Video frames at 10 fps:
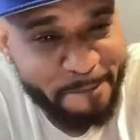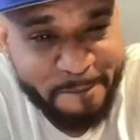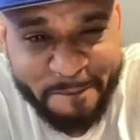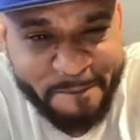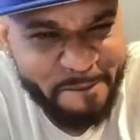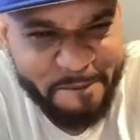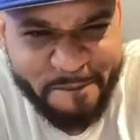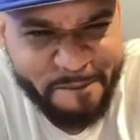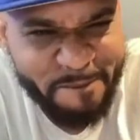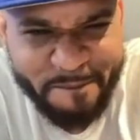Now it's in my
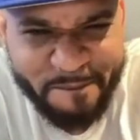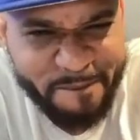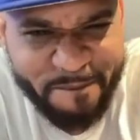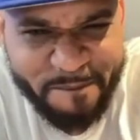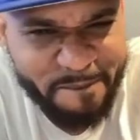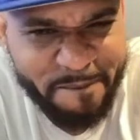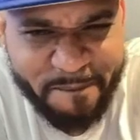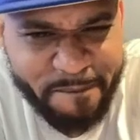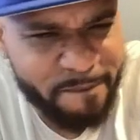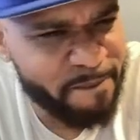name and shit.
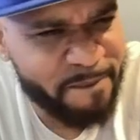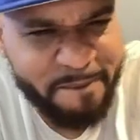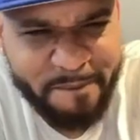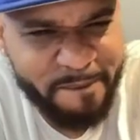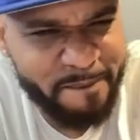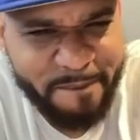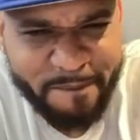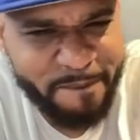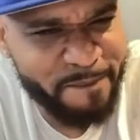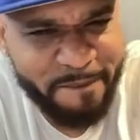Like, you know what I'm
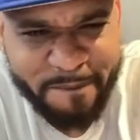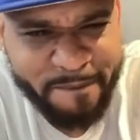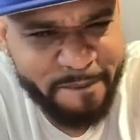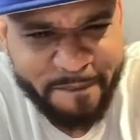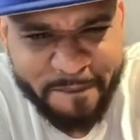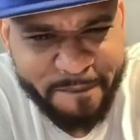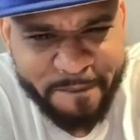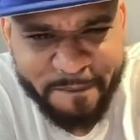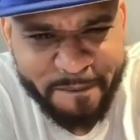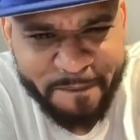like? That's
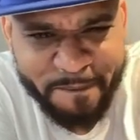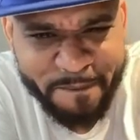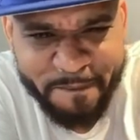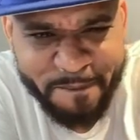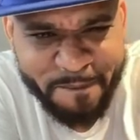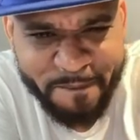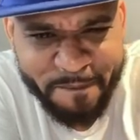that's LOM Don.